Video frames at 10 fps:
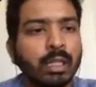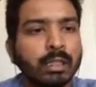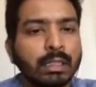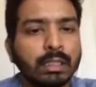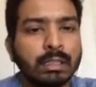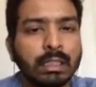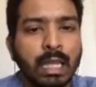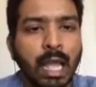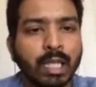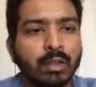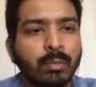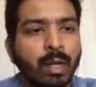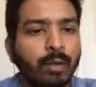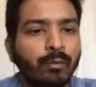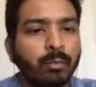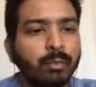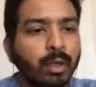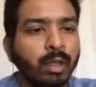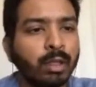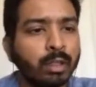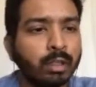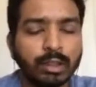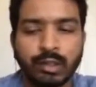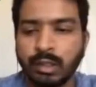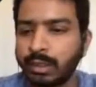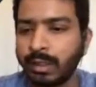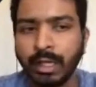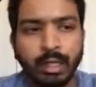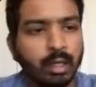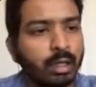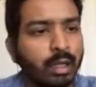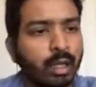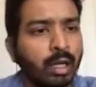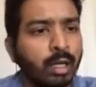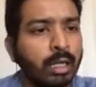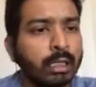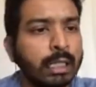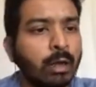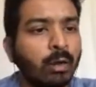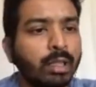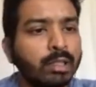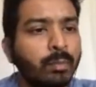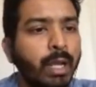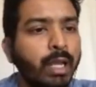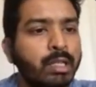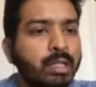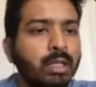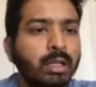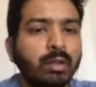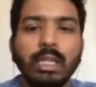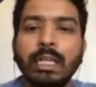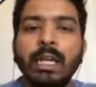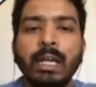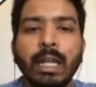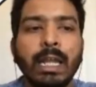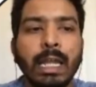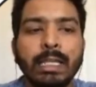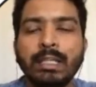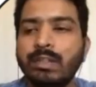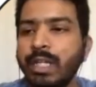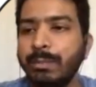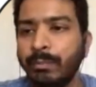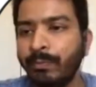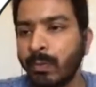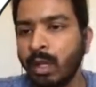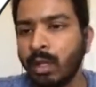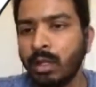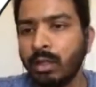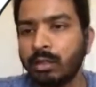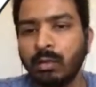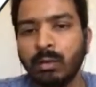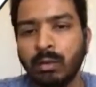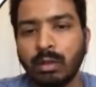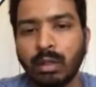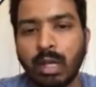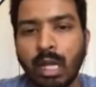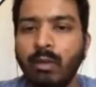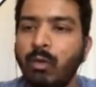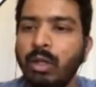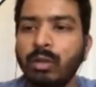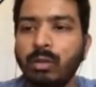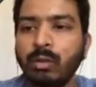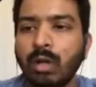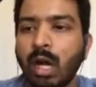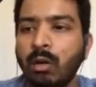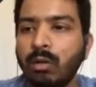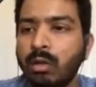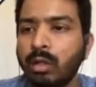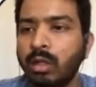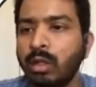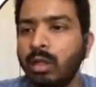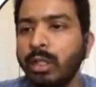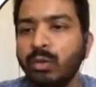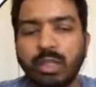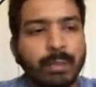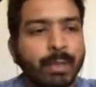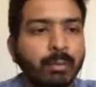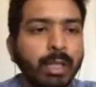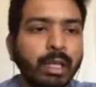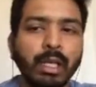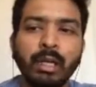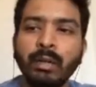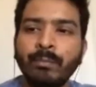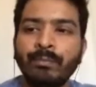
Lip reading: this is the actual platform screen, and on this page you can create any stream. So I will walk you through how a new stream can be created.